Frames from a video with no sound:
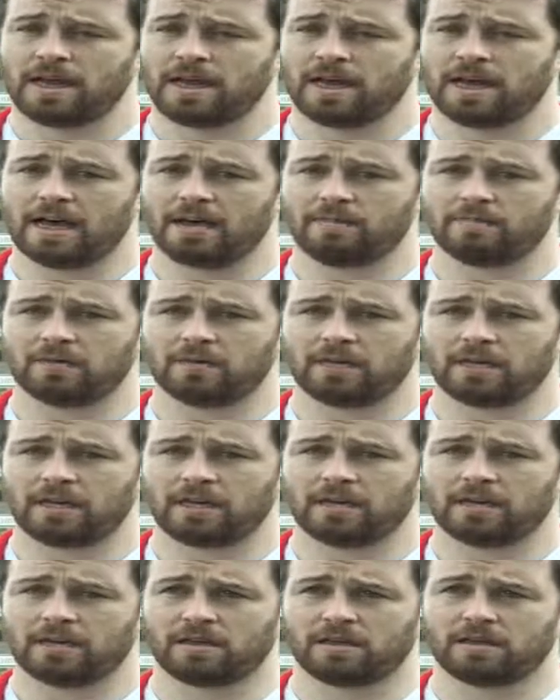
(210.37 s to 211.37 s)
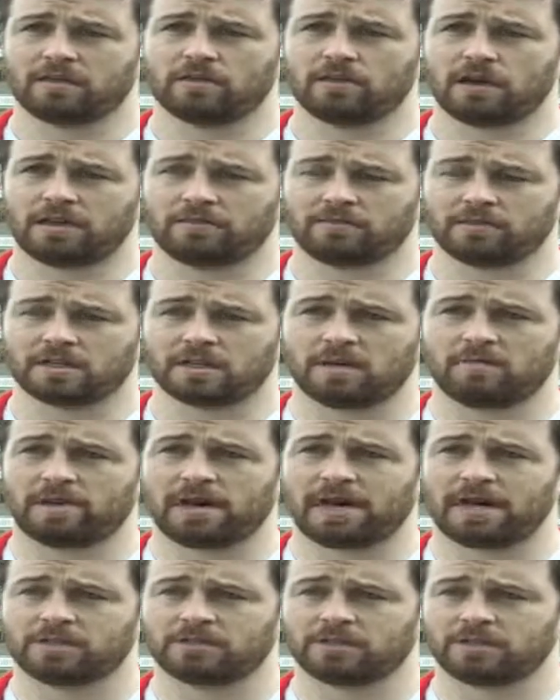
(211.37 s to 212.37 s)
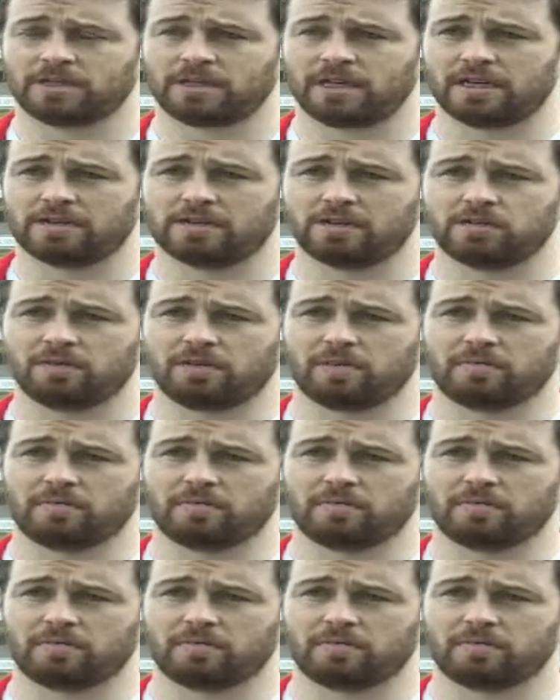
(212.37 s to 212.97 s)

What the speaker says: You think, you know, after St. Patrick's Day too,